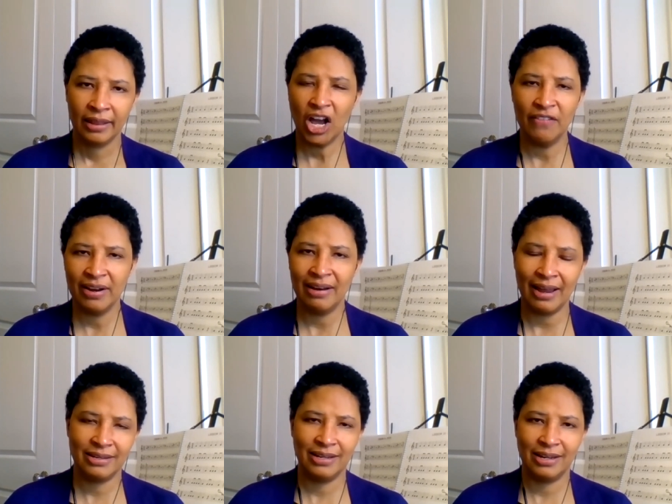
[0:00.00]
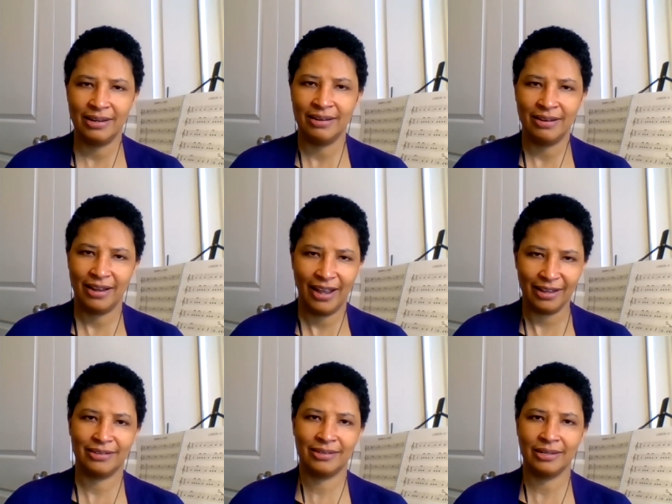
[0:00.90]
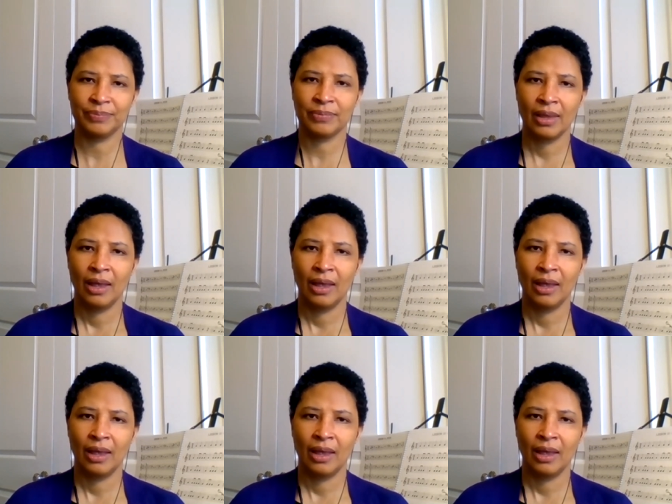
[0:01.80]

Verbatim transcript: Then COVID 19 hits.